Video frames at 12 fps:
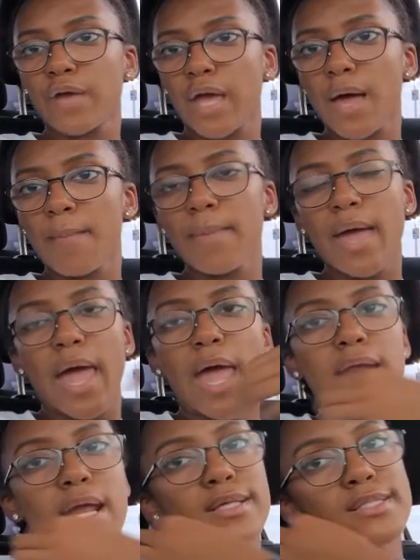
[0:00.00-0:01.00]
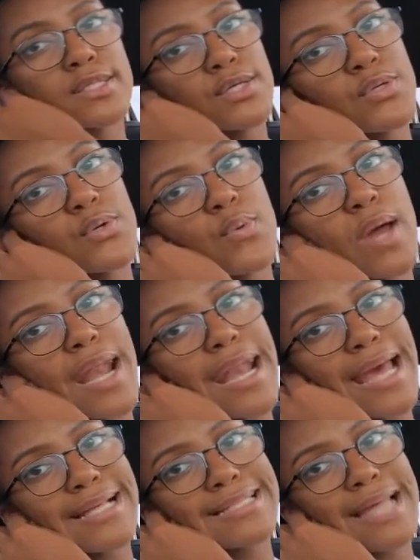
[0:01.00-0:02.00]
fam, and I'll see you
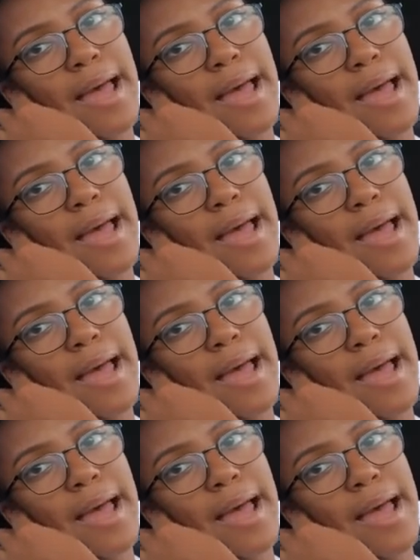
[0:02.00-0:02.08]
next